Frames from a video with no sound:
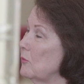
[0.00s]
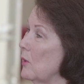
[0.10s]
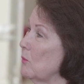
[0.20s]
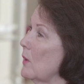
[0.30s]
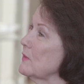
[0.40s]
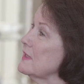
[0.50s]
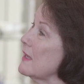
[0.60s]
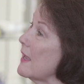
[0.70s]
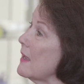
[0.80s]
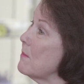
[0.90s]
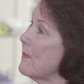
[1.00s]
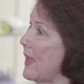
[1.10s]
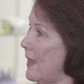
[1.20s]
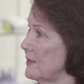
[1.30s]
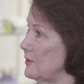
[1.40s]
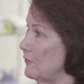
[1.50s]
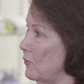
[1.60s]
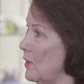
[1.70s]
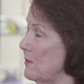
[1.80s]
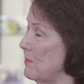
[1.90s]
What was the impact of
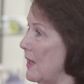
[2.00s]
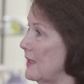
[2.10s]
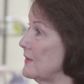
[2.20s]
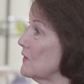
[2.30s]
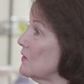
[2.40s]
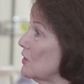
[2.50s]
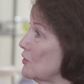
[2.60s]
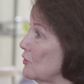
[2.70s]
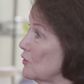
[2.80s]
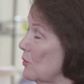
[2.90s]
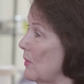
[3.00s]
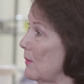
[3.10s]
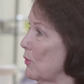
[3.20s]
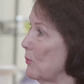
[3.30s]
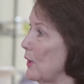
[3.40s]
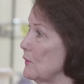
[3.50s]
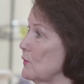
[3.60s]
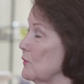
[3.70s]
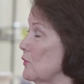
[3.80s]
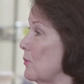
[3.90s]
what my decisions or my
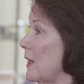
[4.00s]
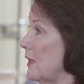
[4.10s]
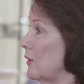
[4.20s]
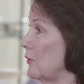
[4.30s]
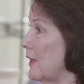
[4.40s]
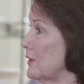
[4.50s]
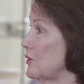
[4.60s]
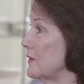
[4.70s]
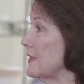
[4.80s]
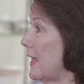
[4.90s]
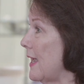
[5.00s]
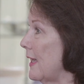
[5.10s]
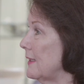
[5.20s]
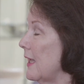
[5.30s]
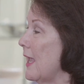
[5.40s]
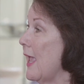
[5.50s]
proposals or my interactions had?